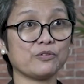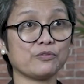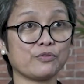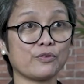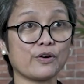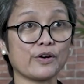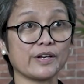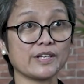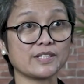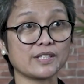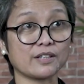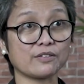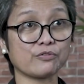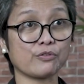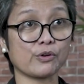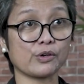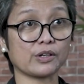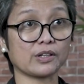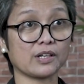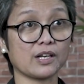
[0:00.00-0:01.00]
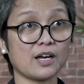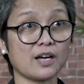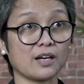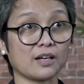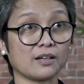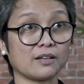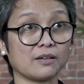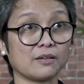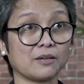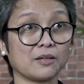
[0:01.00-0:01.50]
before is at 4
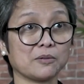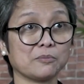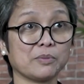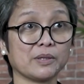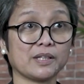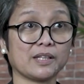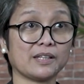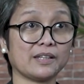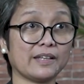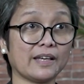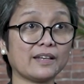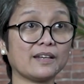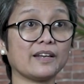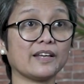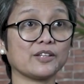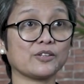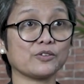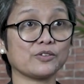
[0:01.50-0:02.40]
o'clock, but the deadline